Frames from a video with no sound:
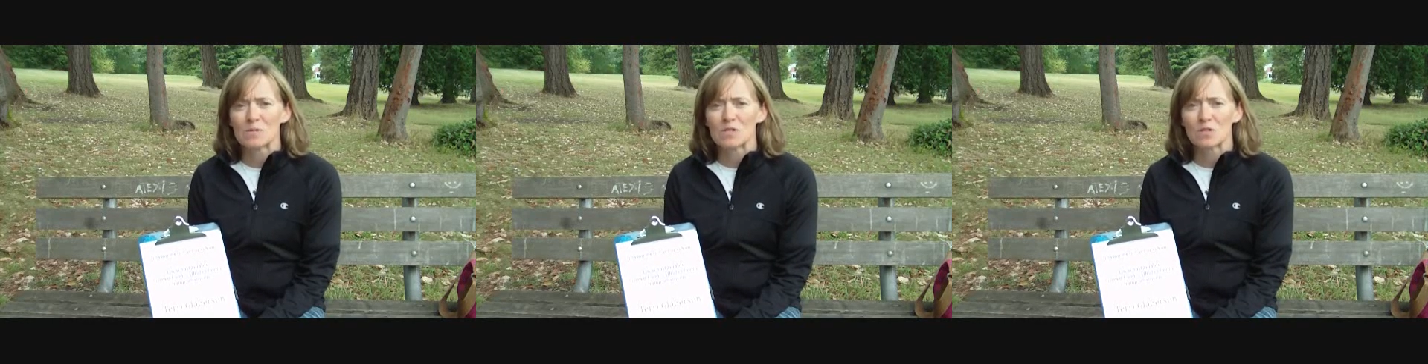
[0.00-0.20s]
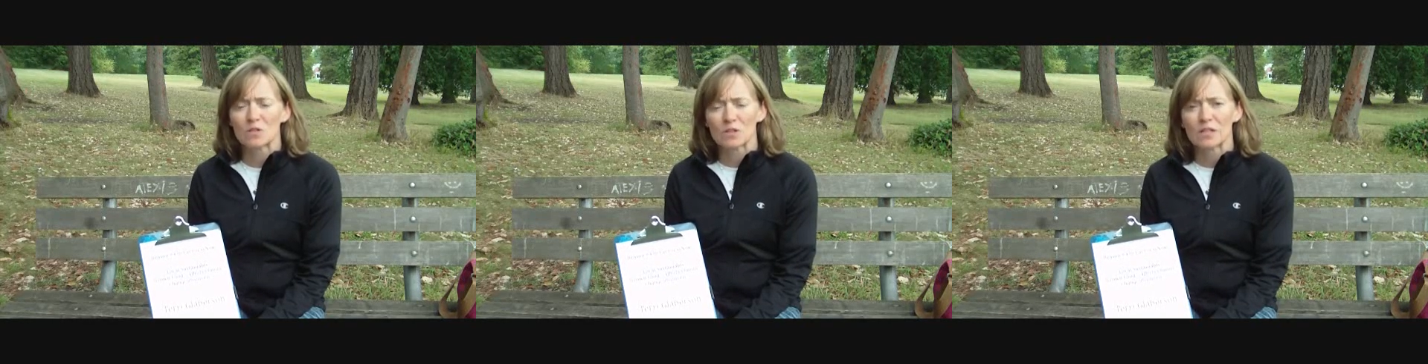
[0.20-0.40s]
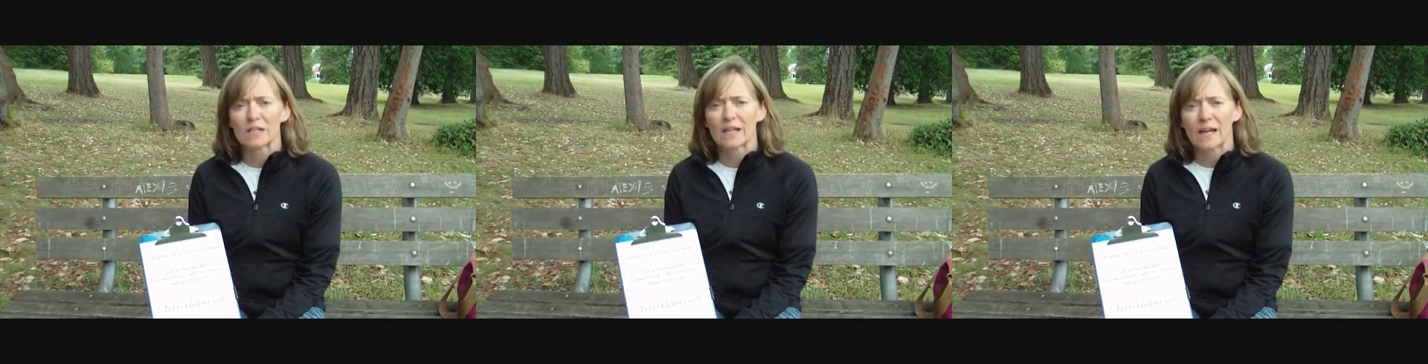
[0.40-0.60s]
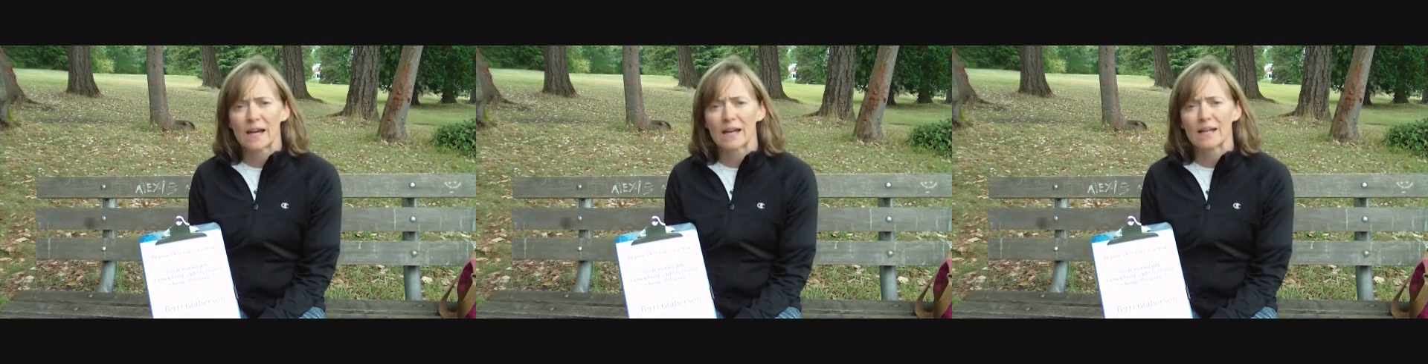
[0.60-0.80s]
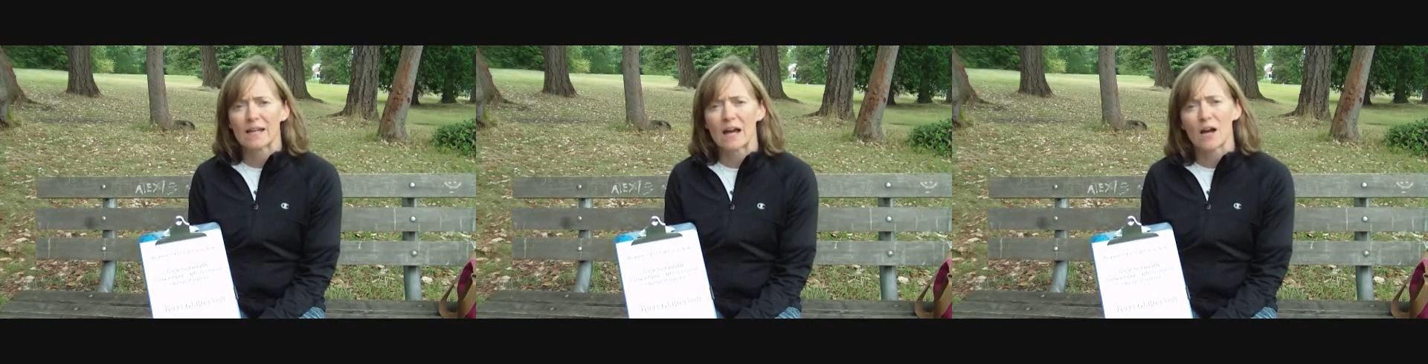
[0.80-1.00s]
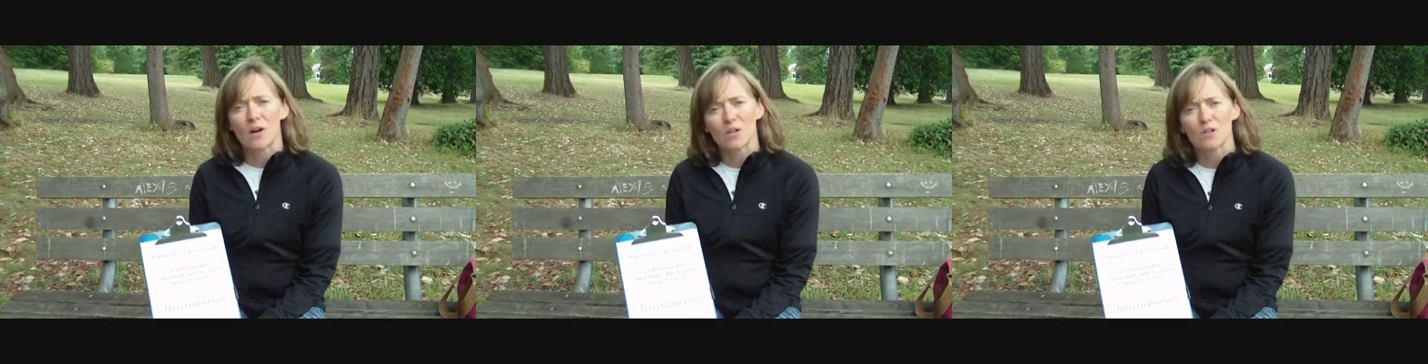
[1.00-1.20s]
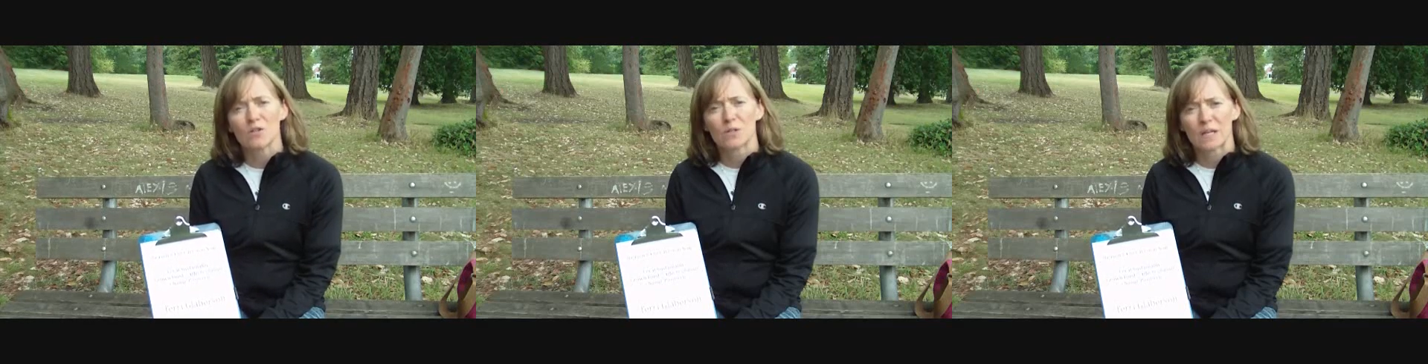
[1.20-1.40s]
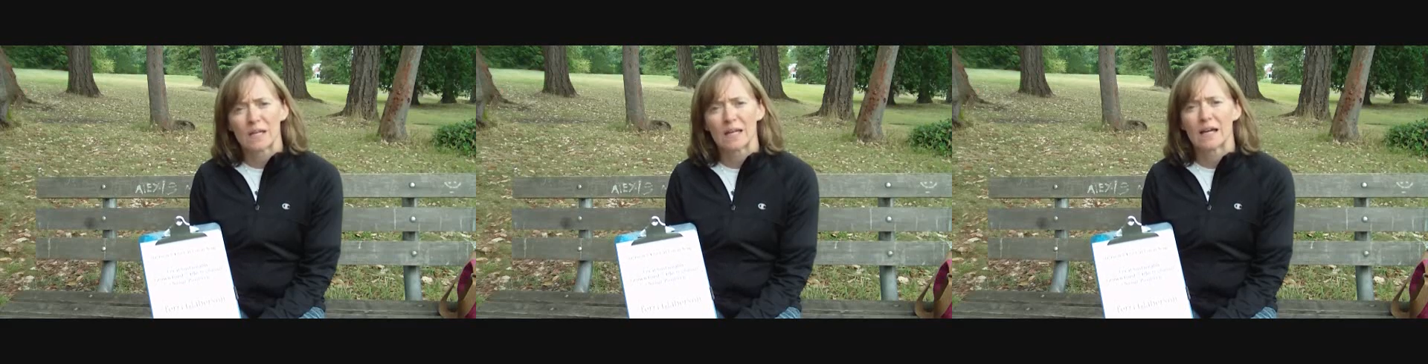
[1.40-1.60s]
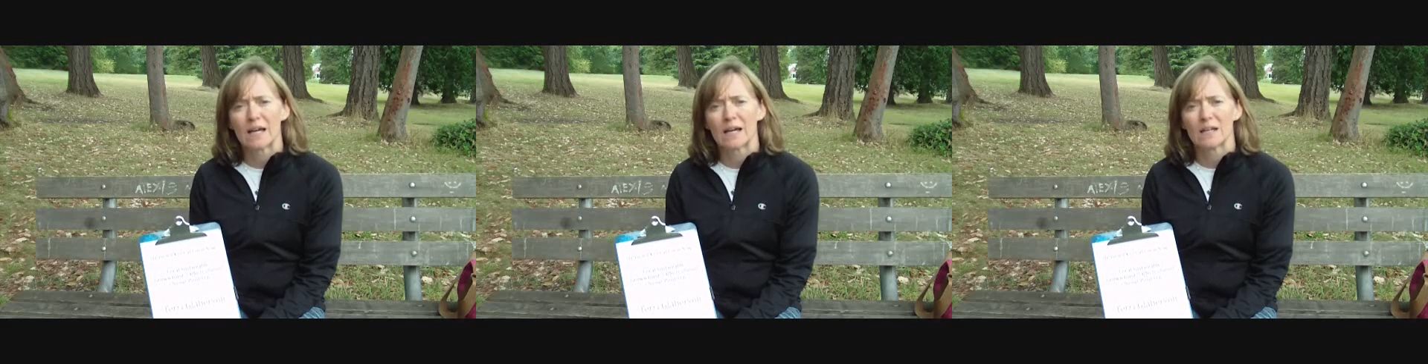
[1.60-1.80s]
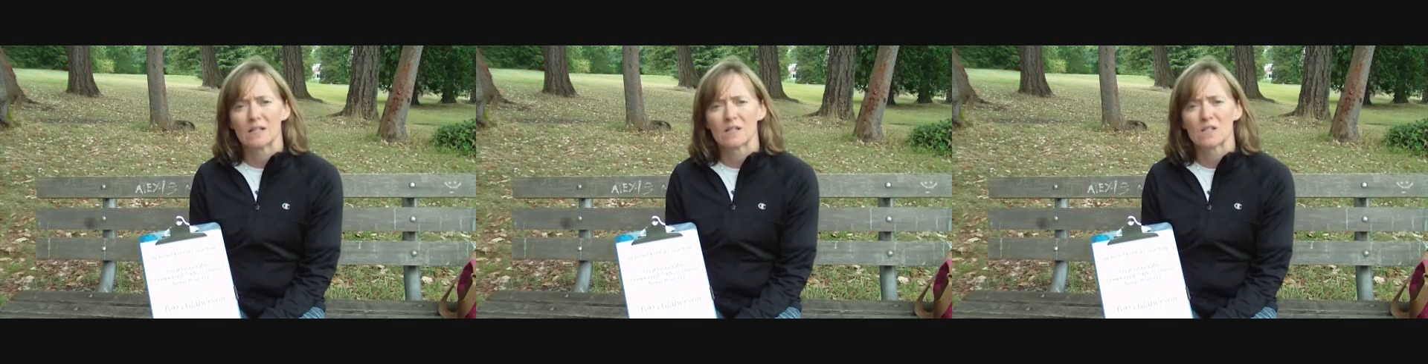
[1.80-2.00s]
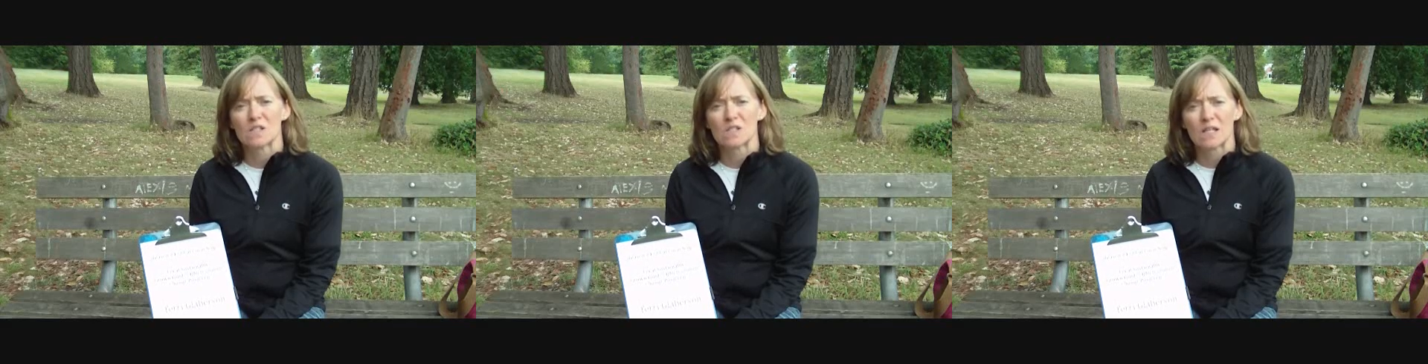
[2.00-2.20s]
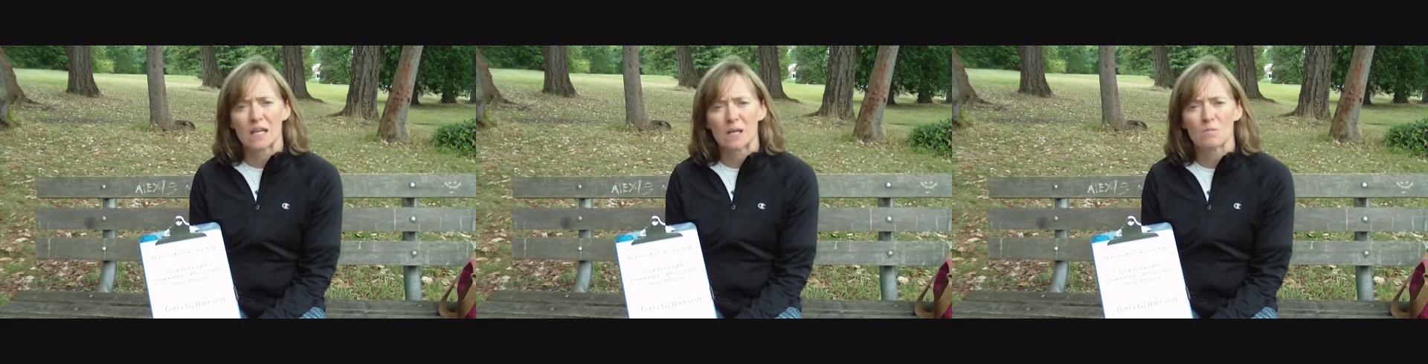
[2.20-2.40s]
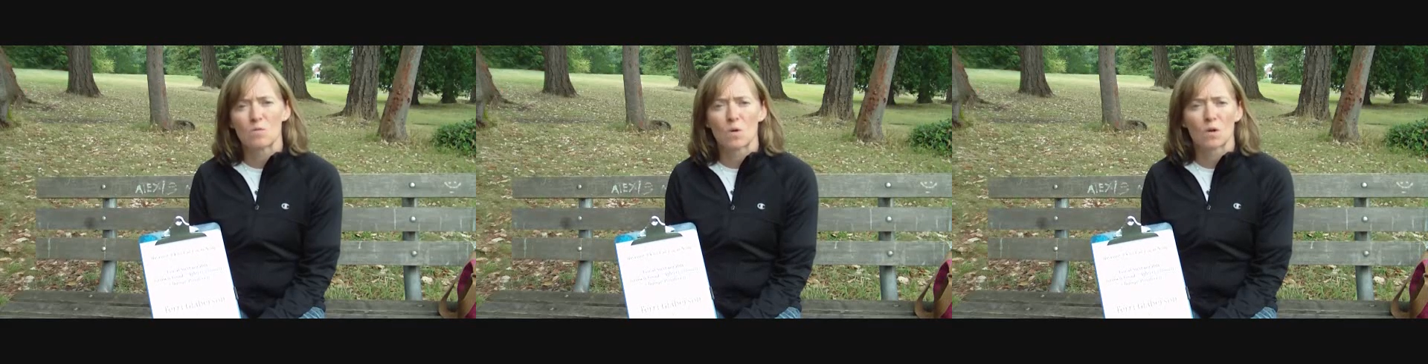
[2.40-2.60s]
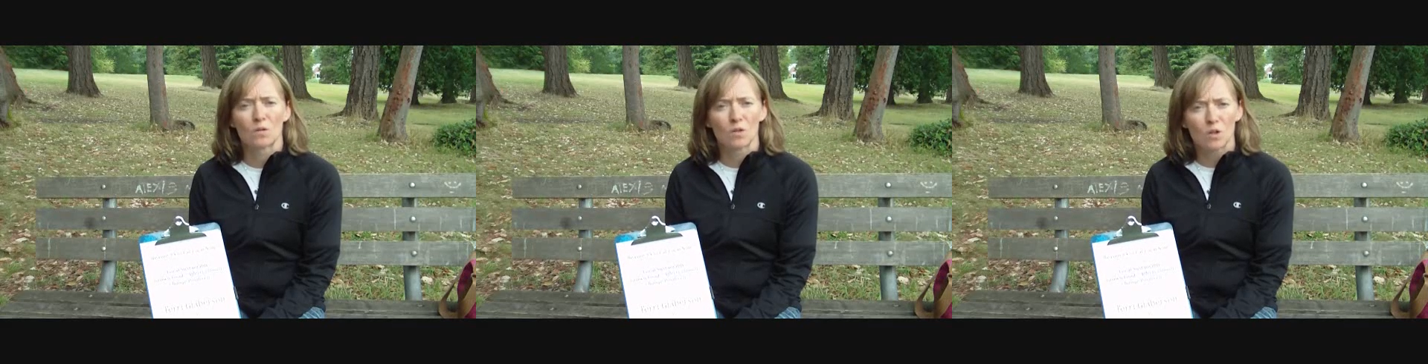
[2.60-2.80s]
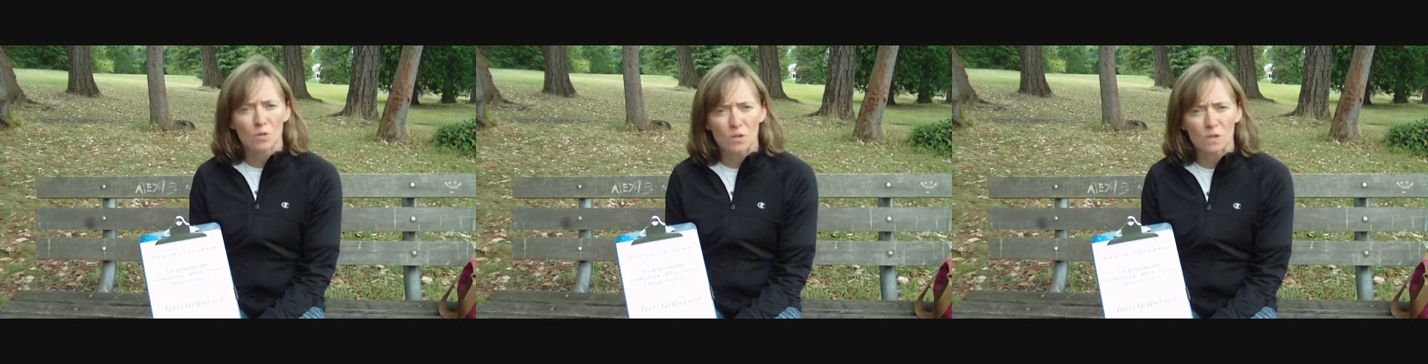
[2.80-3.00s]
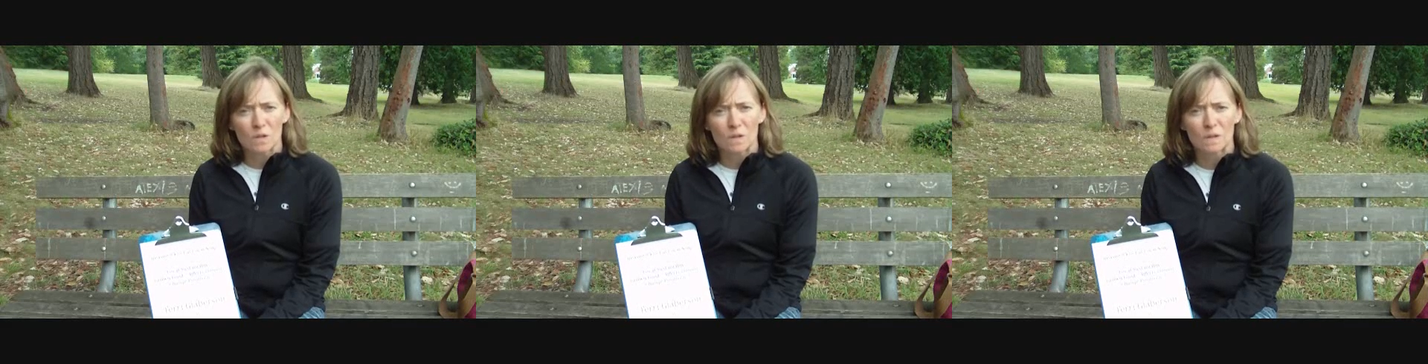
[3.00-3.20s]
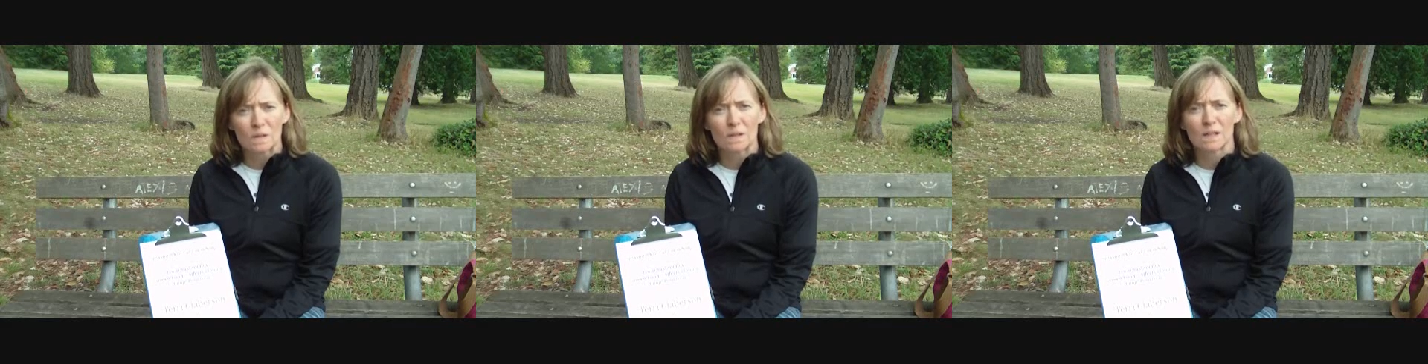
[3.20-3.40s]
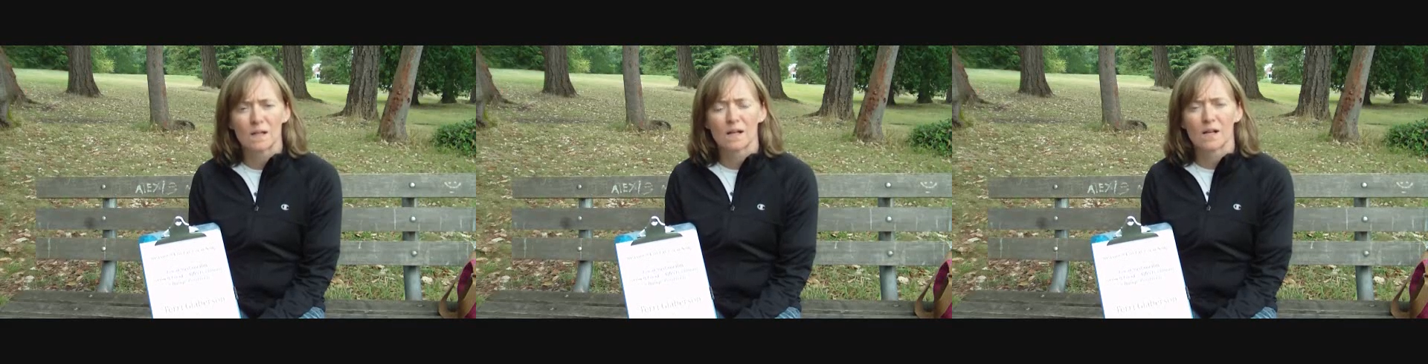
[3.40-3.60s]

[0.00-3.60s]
to look at how you can stay more local,